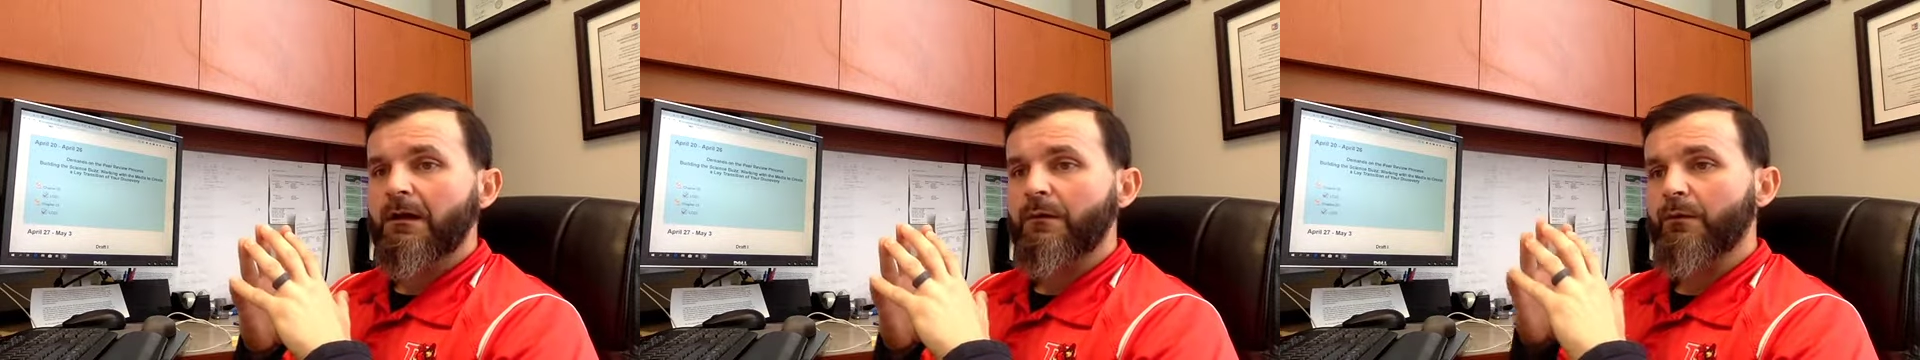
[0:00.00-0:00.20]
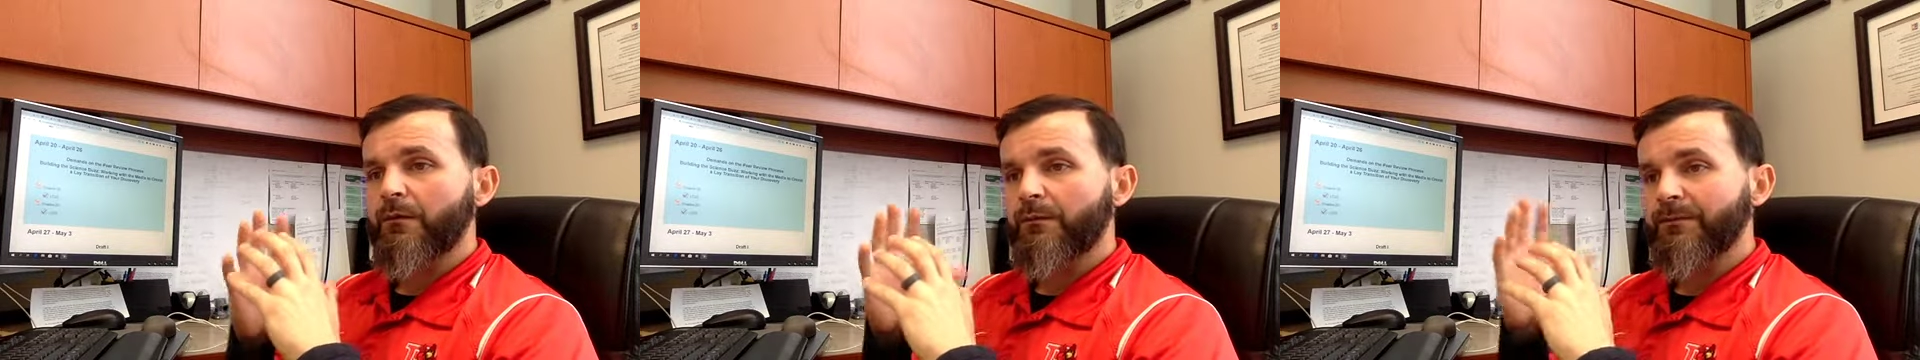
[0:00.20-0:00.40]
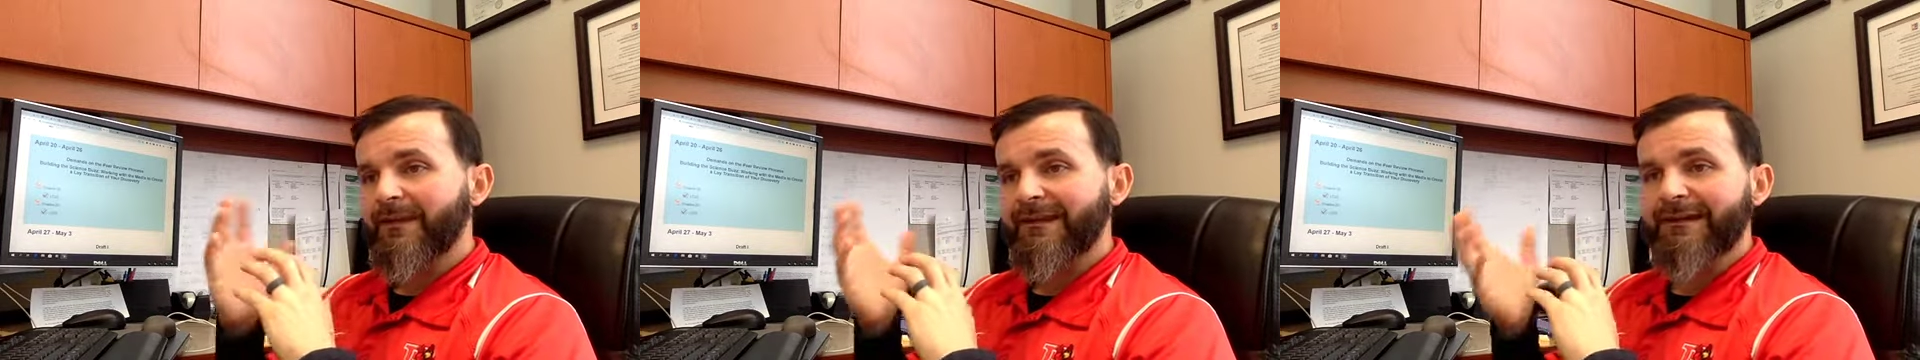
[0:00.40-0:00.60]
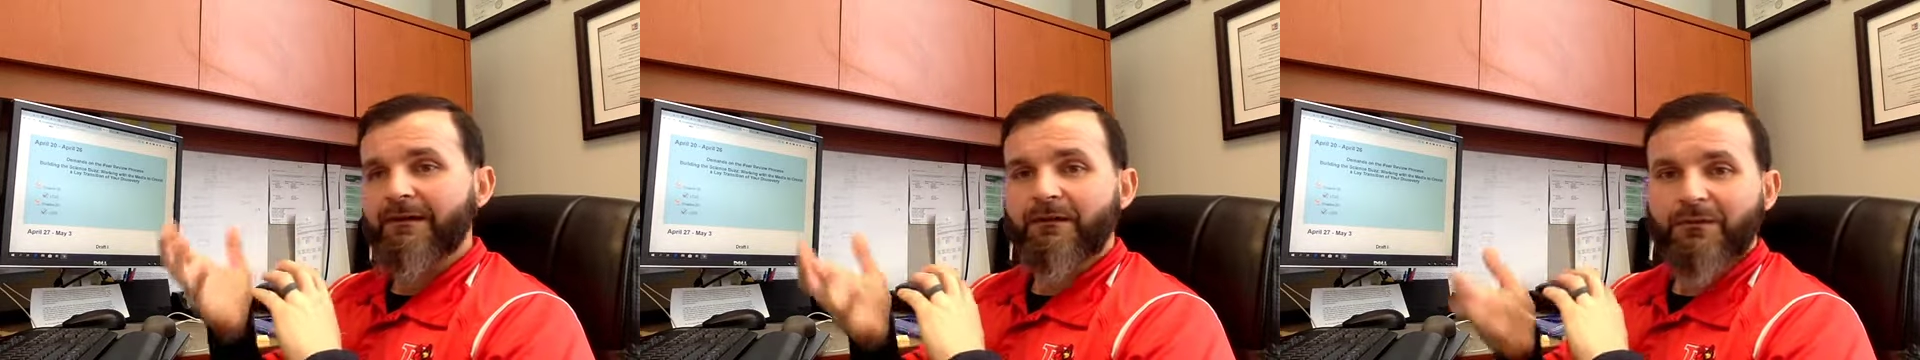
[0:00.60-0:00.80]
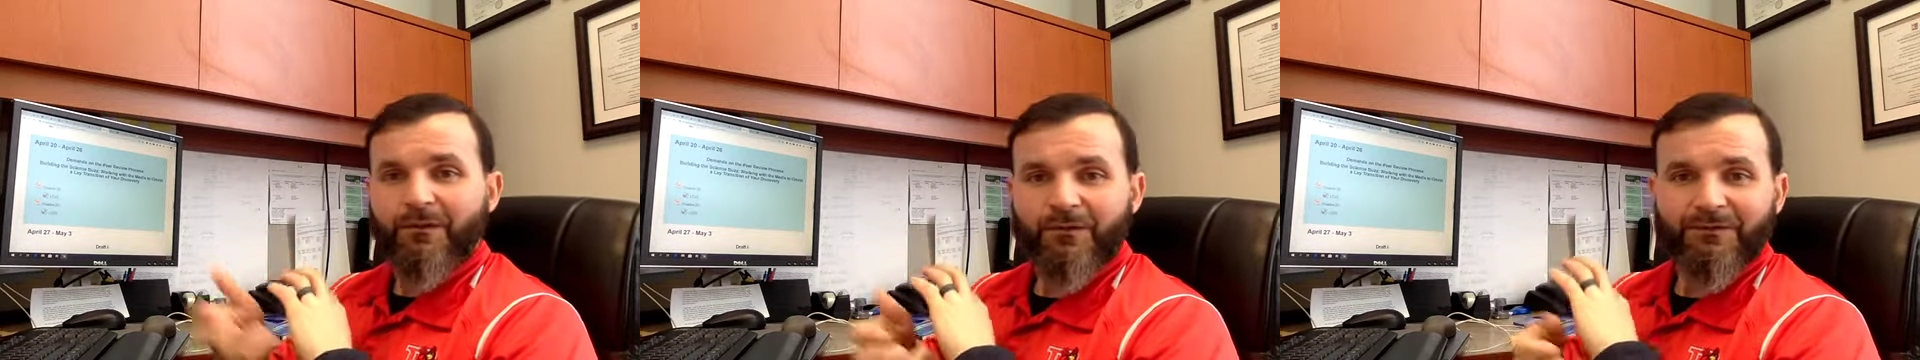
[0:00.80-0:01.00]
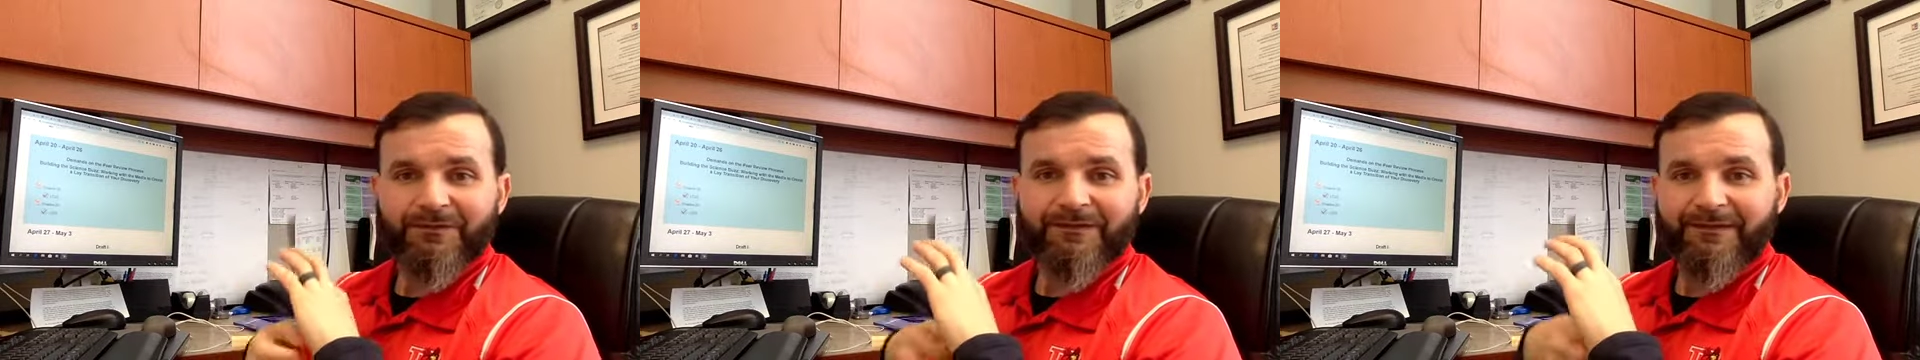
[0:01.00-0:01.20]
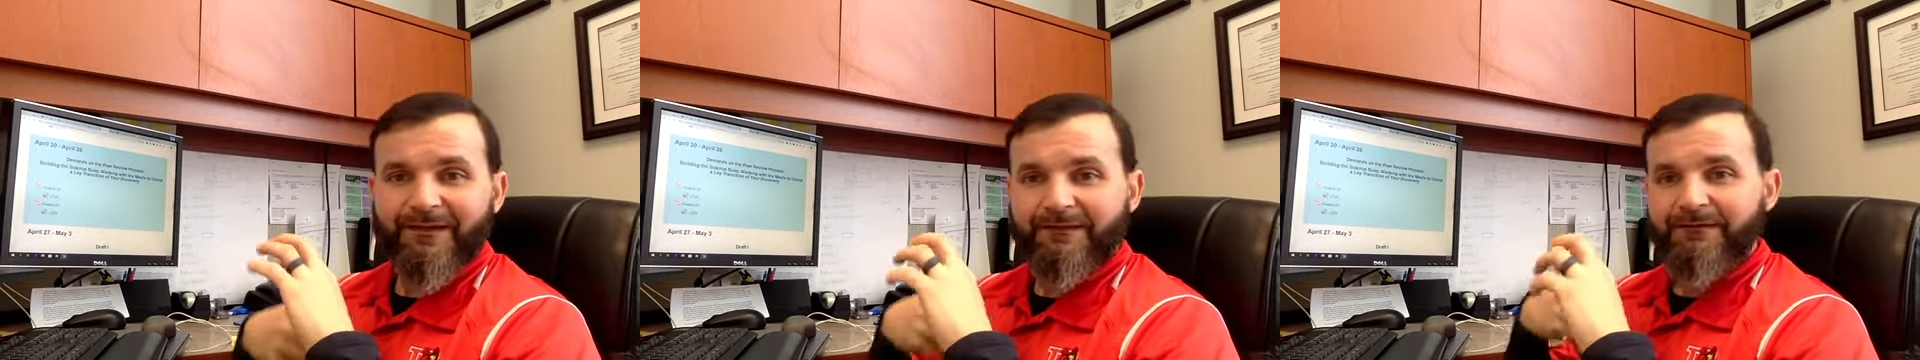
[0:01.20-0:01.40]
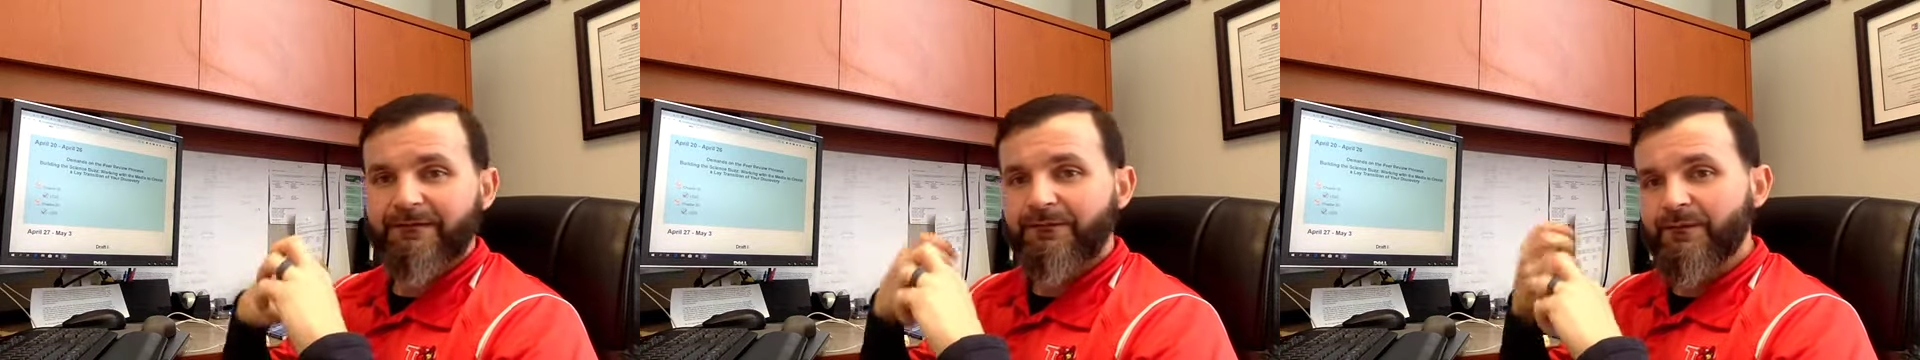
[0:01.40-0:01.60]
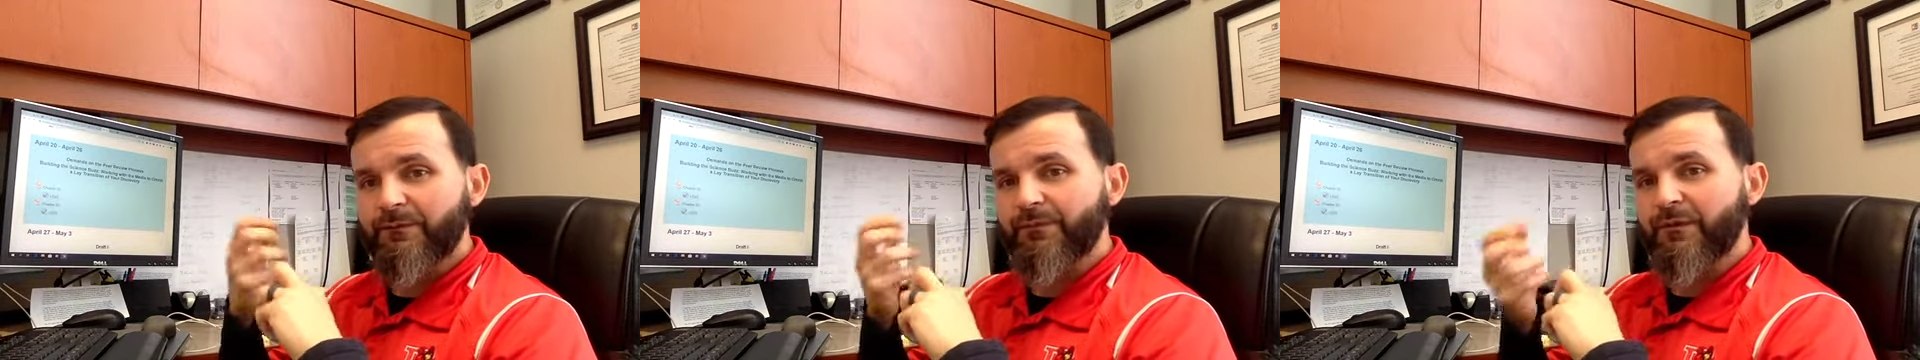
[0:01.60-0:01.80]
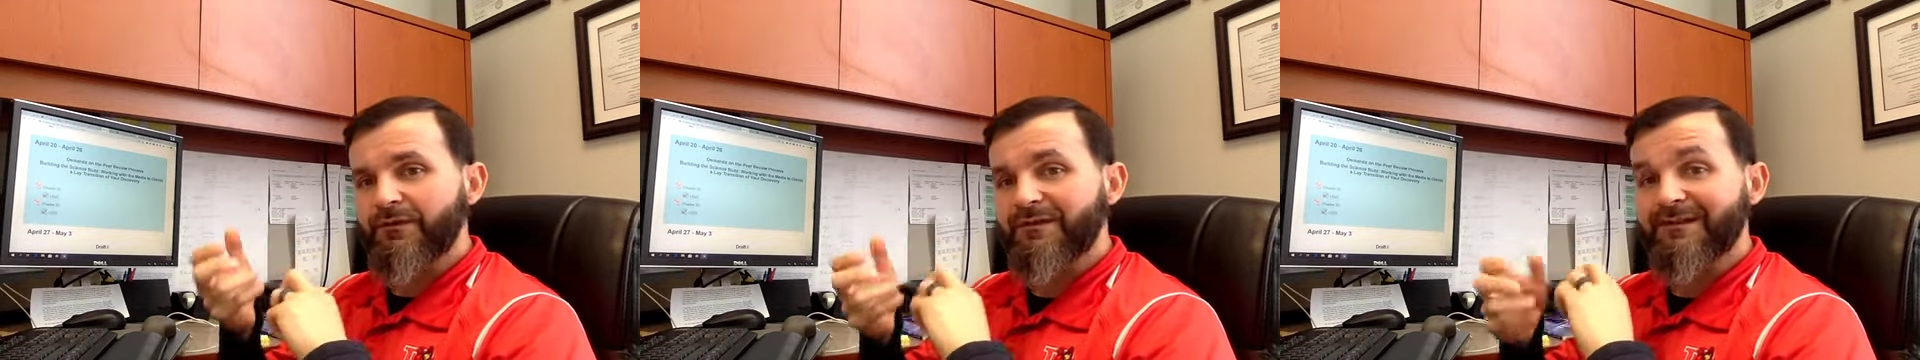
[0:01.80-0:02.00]
we're playing a role in that review
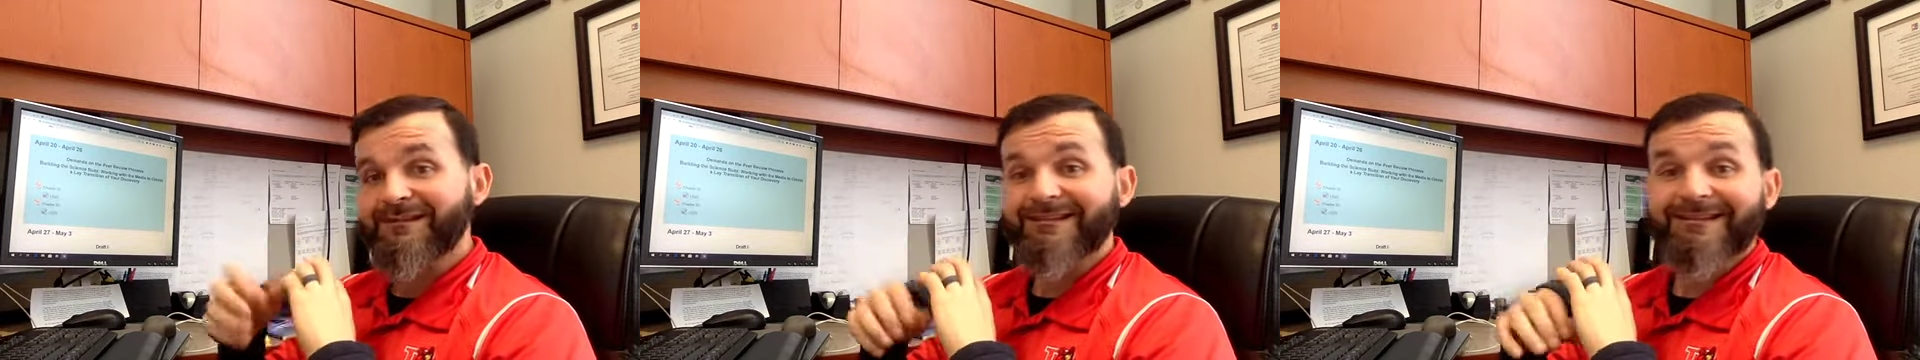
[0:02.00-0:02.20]
process.